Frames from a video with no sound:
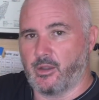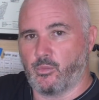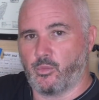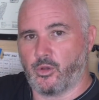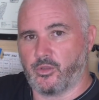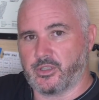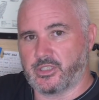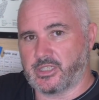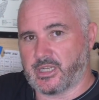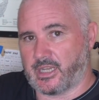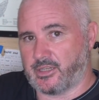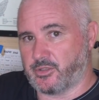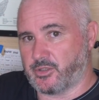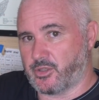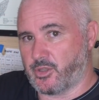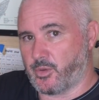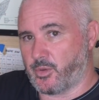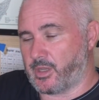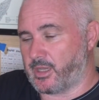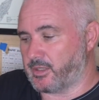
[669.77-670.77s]
what the chain's
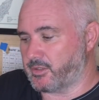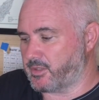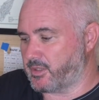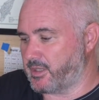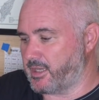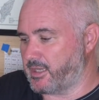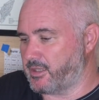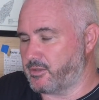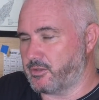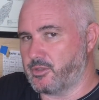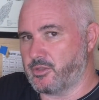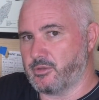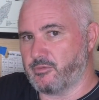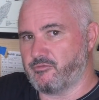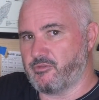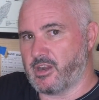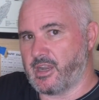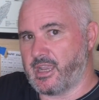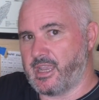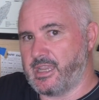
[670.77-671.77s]
doing, so they can
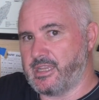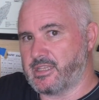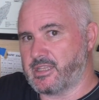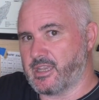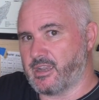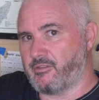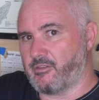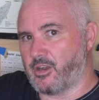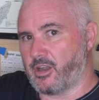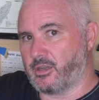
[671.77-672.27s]
raise their